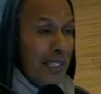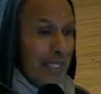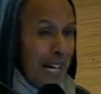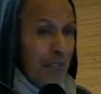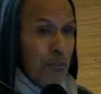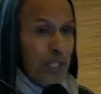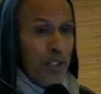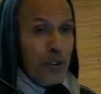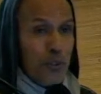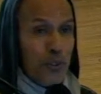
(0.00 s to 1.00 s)
In that
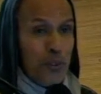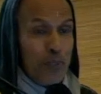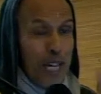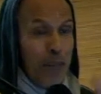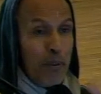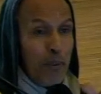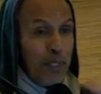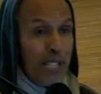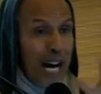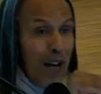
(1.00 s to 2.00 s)
way you will obtain me
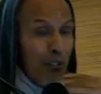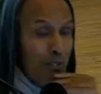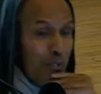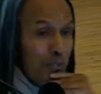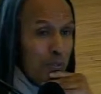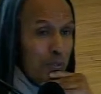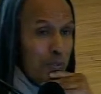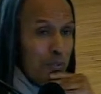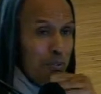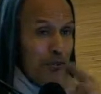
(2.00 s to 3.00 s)
without
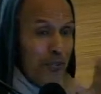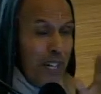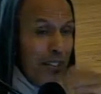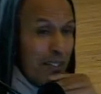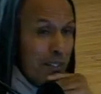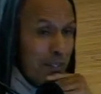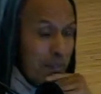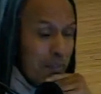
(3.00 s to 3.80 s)
fail.